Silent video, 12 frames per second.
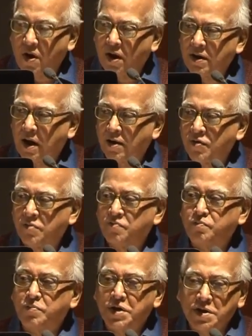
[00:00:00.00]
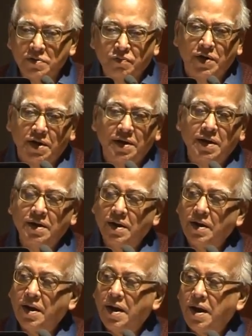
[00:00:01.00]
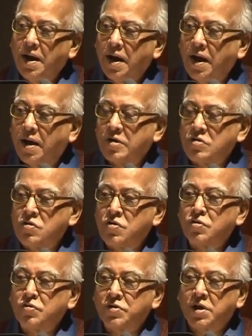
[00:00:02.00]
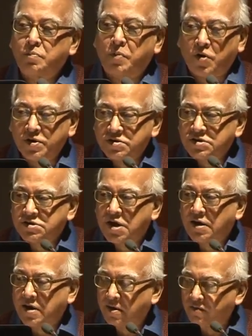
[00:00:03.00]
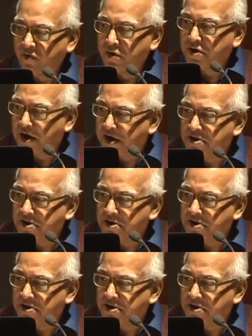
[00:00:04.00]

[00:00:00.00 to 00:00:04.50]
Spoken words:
So I will briefly go on with the points that have been